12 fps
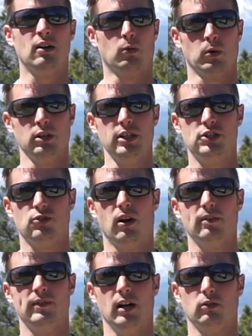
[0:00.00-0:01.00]
a really
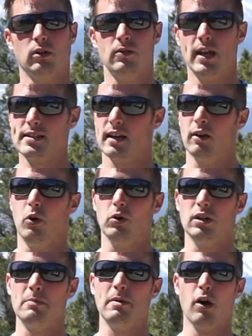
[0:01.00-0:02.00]
strong Velcro that's going to
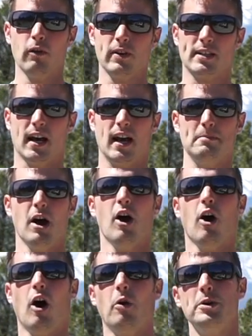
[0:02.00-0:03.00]
hold up over time,
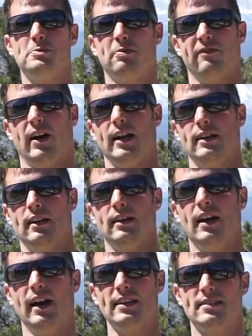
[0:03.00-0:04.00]
always providing a
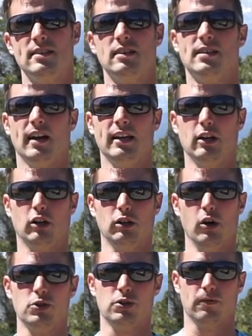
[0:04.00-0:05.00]
nice tight
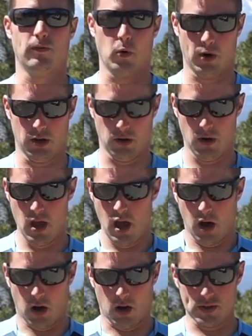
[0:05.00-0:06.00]
closure for you.
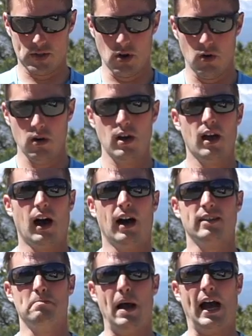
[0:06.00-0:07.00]
Also,
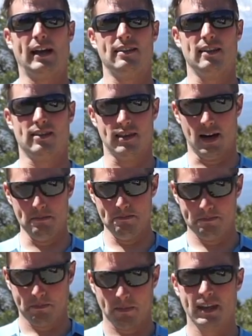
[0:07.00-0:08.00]
on the back of the thumb,
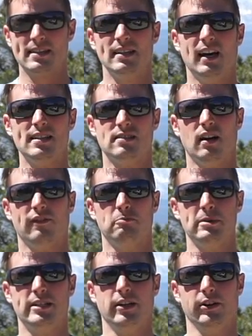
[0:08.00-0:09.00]
it's a nice soft
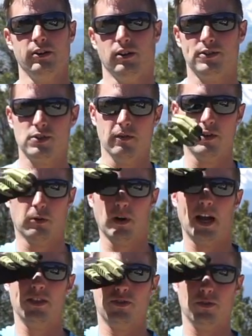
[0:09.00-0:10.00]
material. So if you're
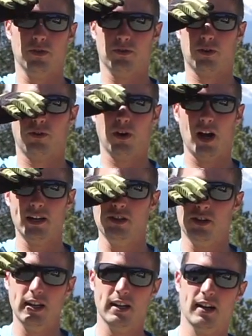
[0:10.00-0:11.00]
riding through crud and
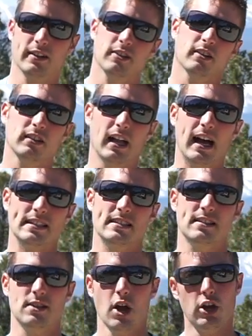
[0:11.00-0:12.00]
you get it on your
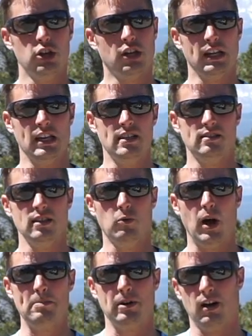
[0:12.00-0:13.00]
glasses, you can easily
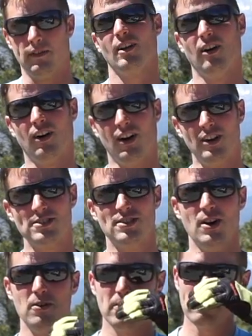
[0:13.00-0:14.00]
wipe it off.
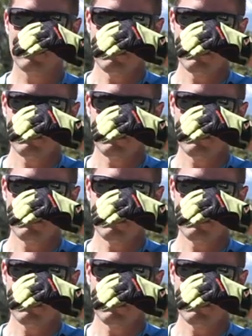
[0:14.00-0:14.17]
Also,